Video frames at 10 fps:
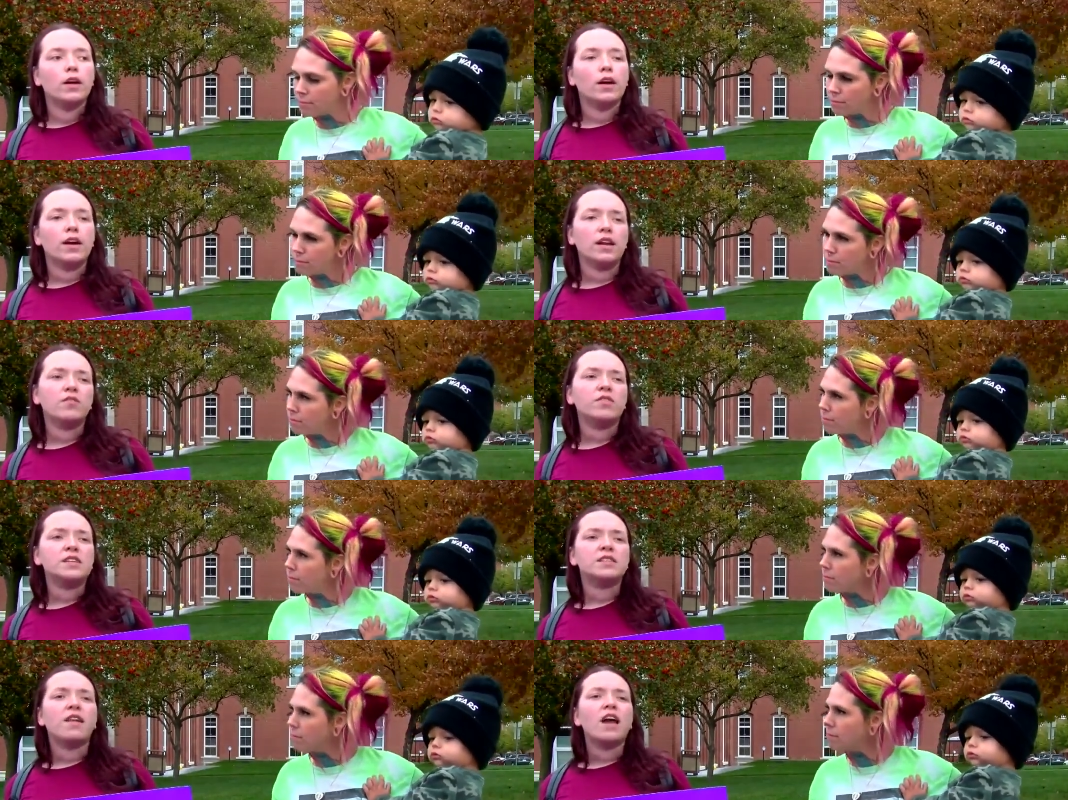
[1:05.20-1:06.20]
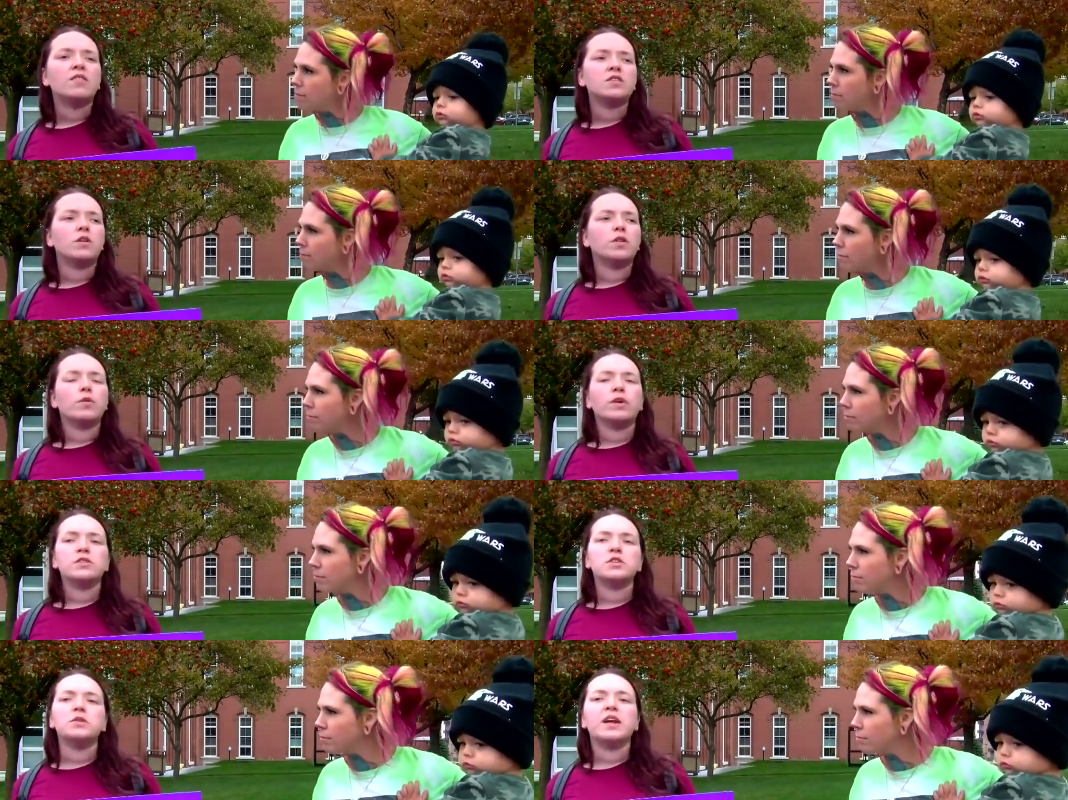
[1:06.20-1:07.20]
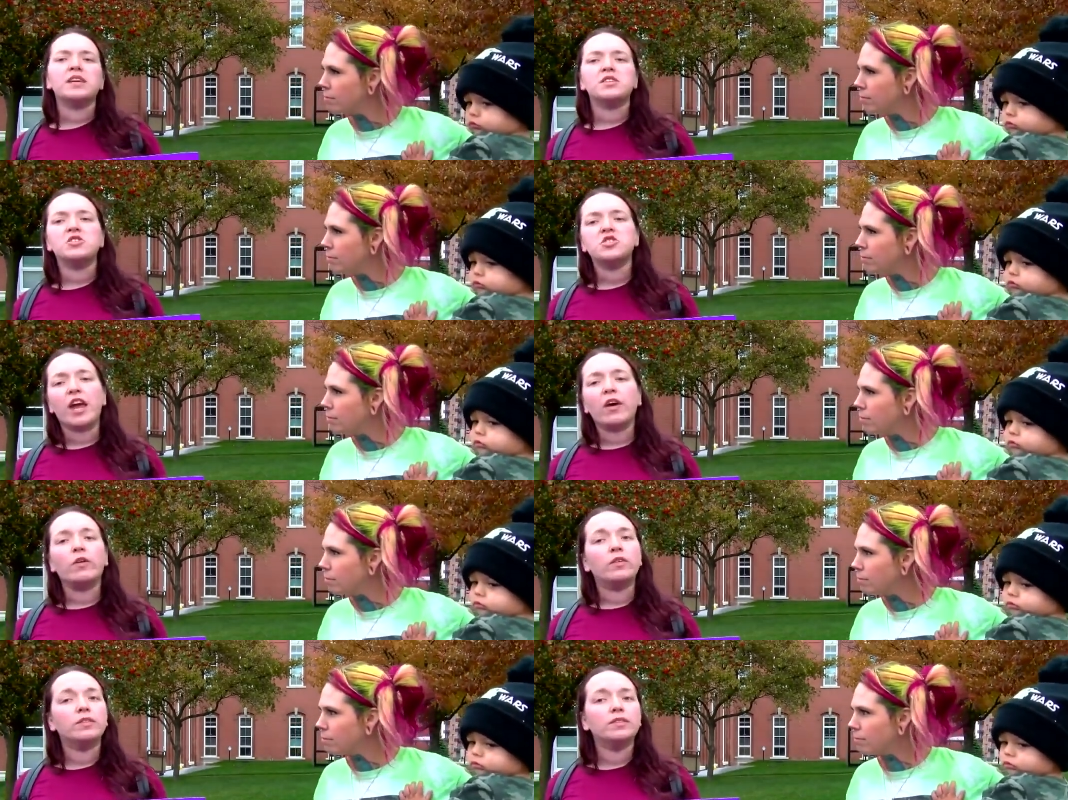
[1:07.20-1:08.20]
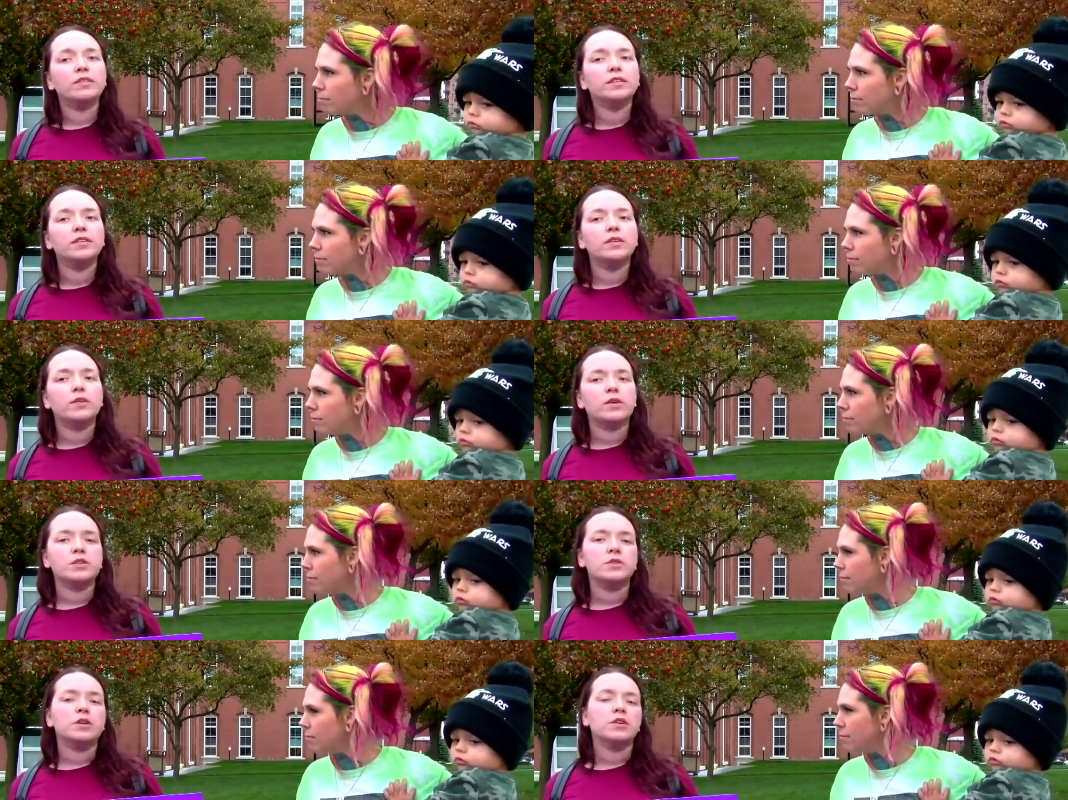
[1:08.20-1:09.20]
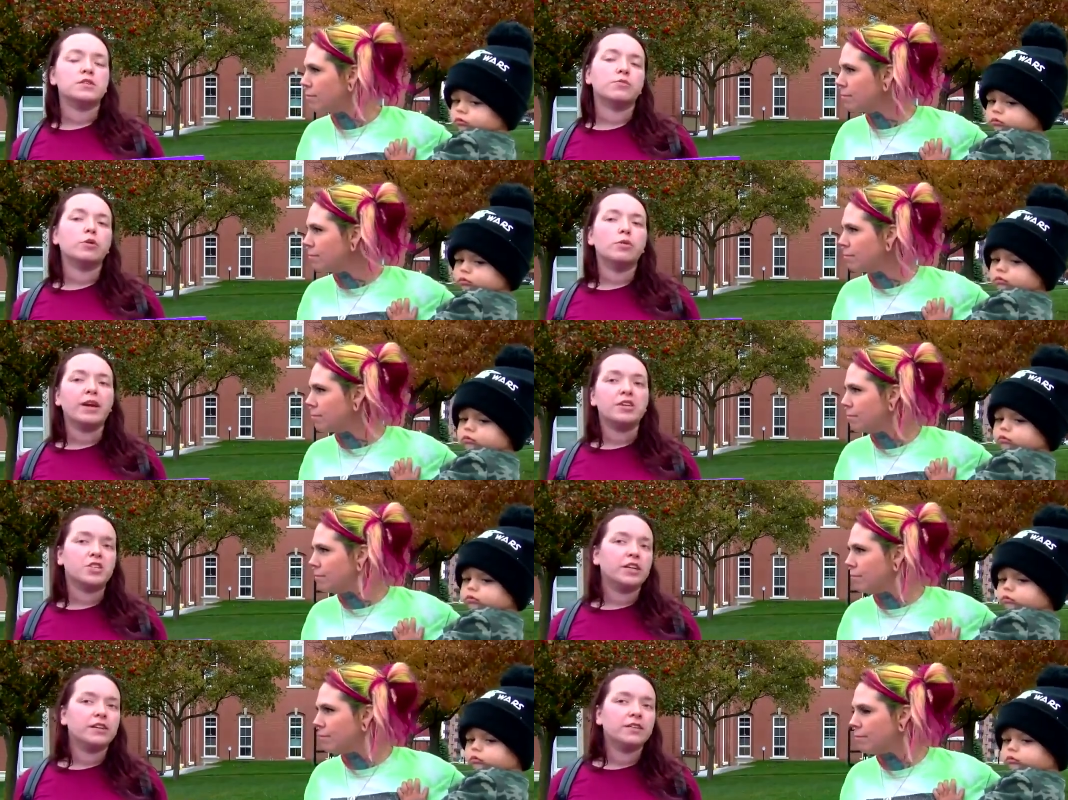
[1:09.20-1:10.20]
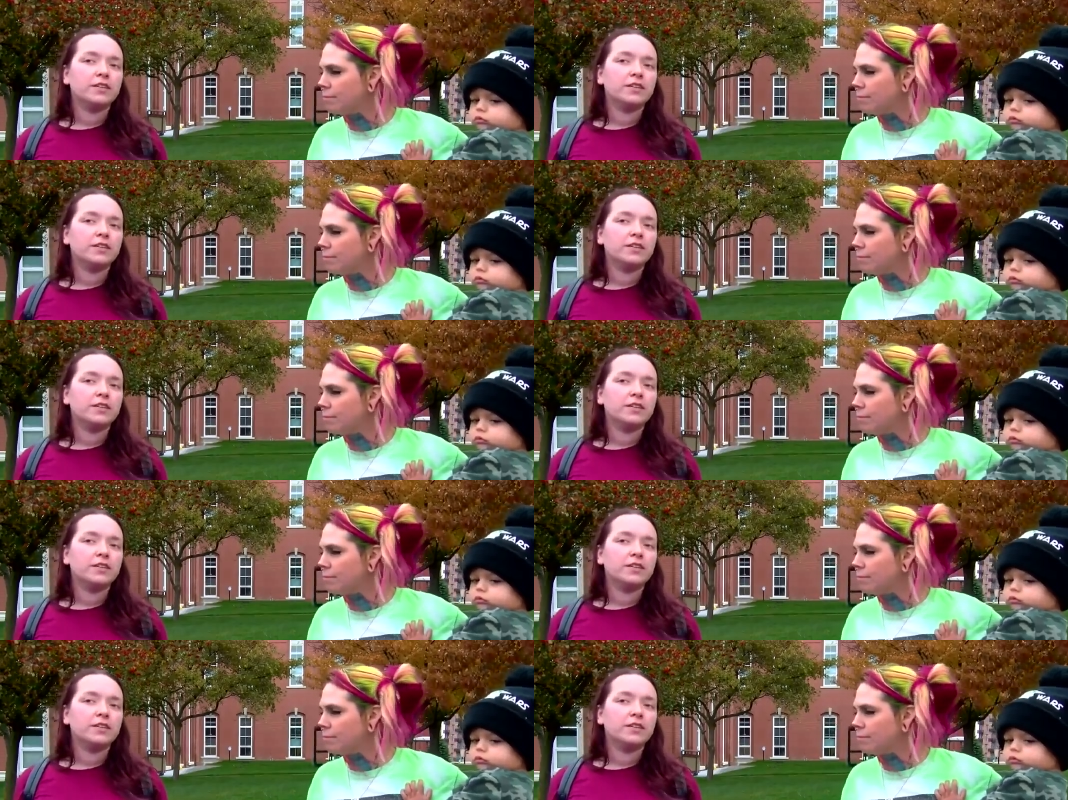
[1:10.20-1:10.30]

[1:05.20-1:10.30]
Speaker 1: an infant's life is only worth two days in jail or two years of probation.